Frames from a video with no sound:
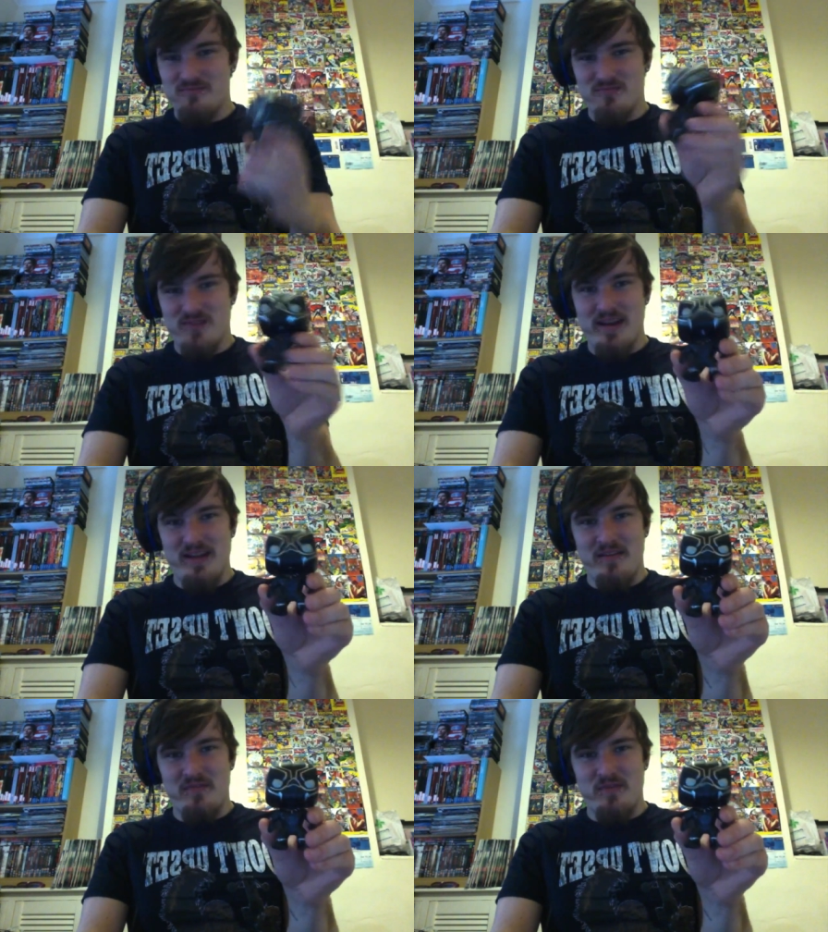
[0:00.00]
Really
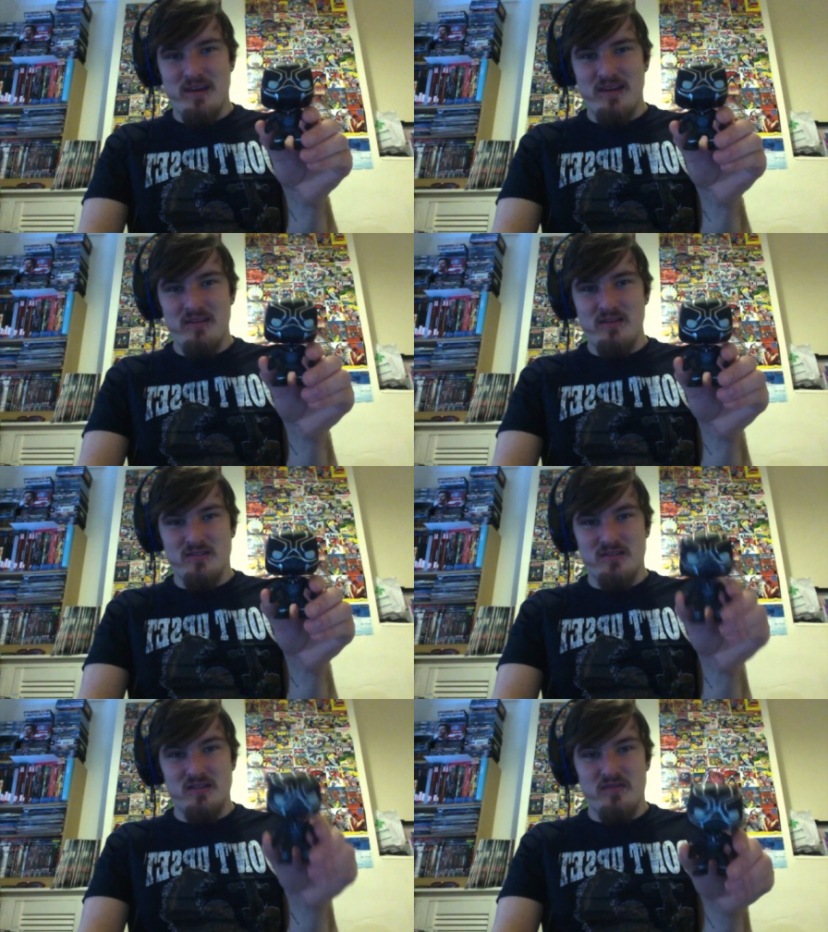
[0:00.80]
love the way it
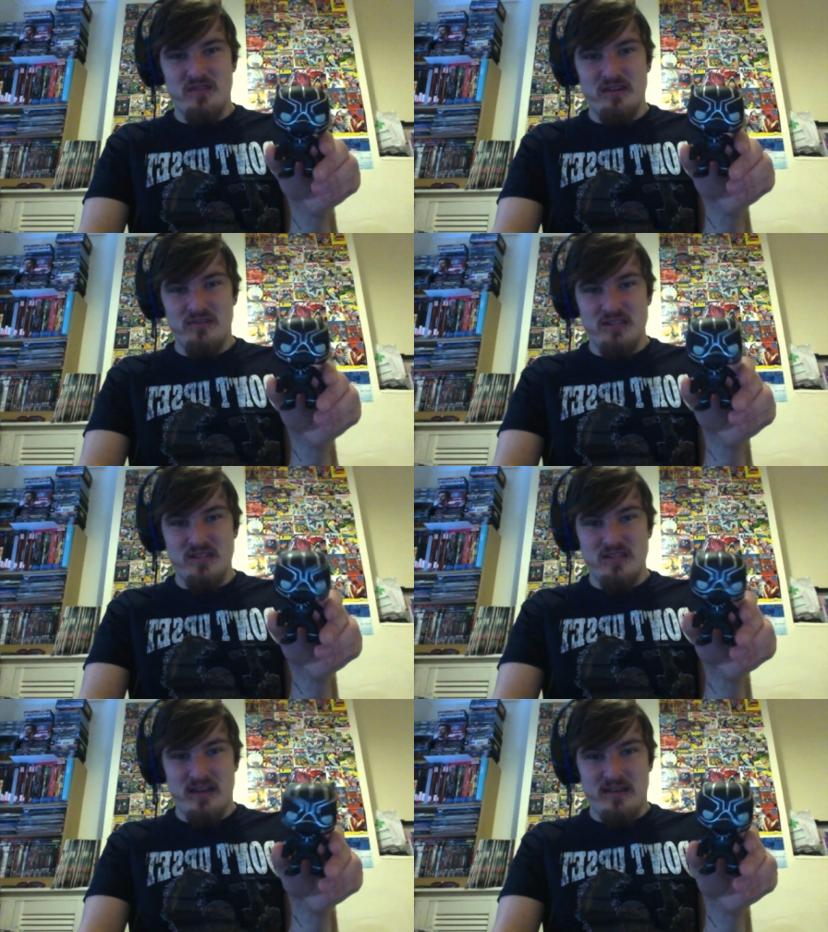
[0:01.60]
looks, love the little
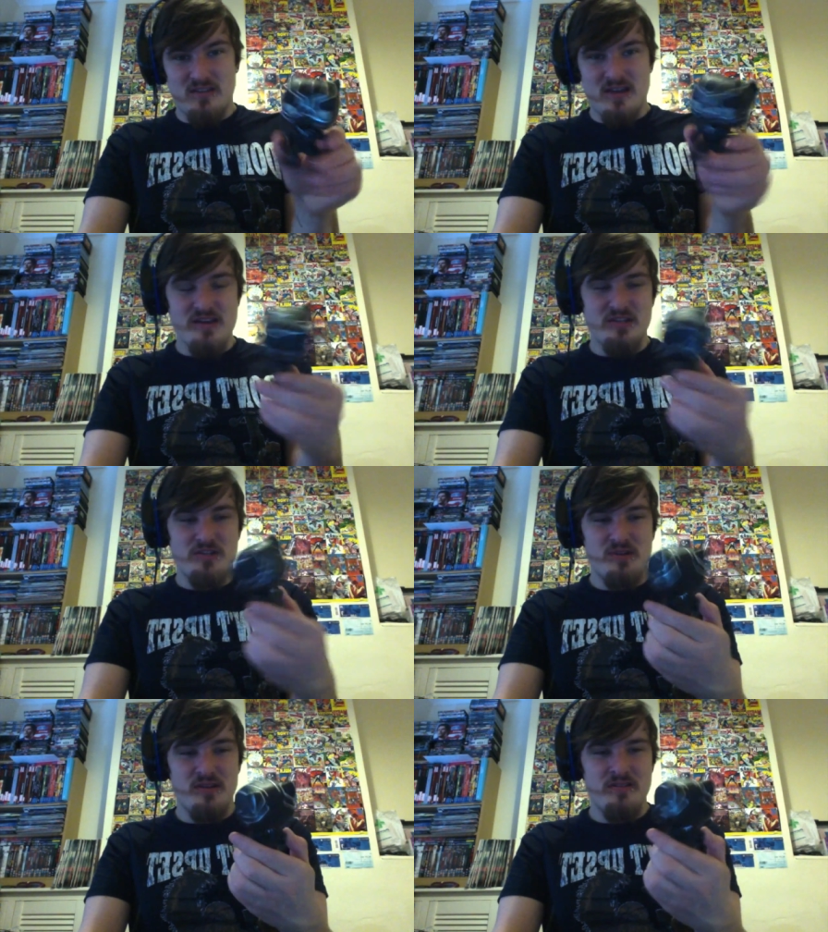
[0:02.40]
details. I actually
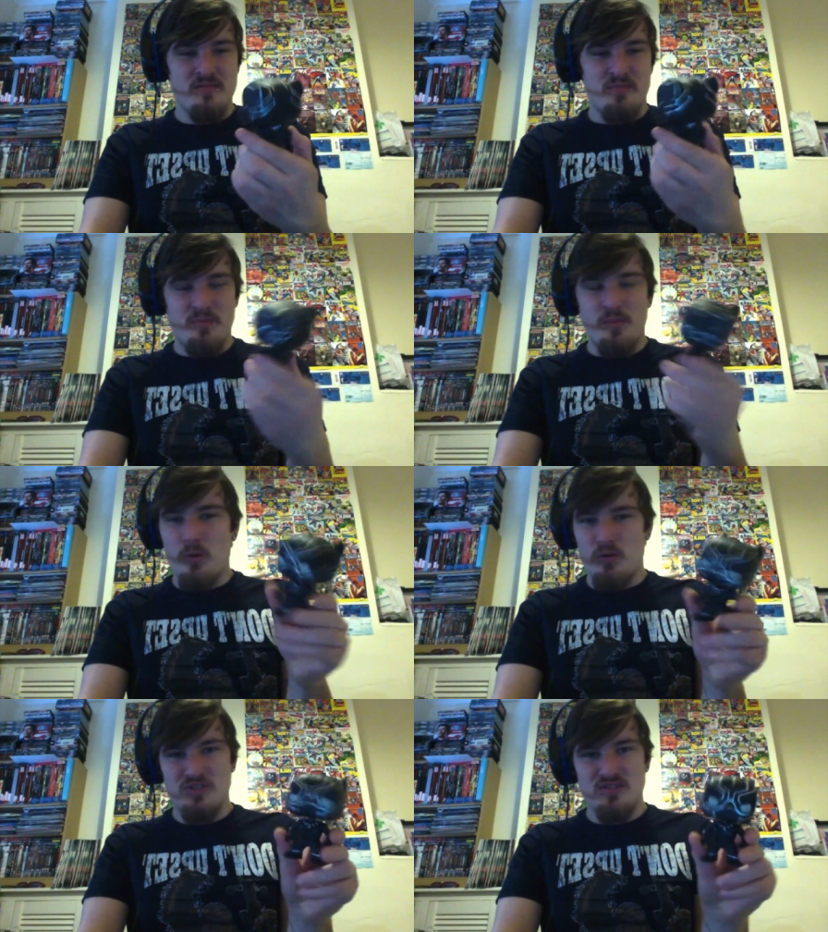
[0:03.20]
quite like the
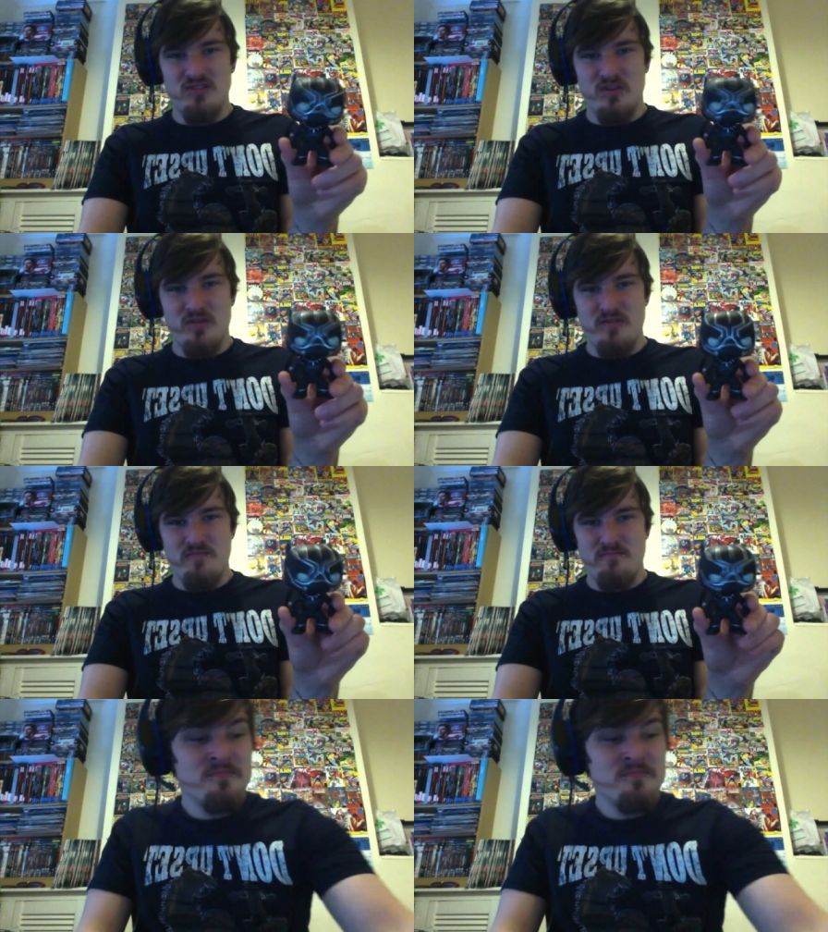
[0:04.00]
proportions on them.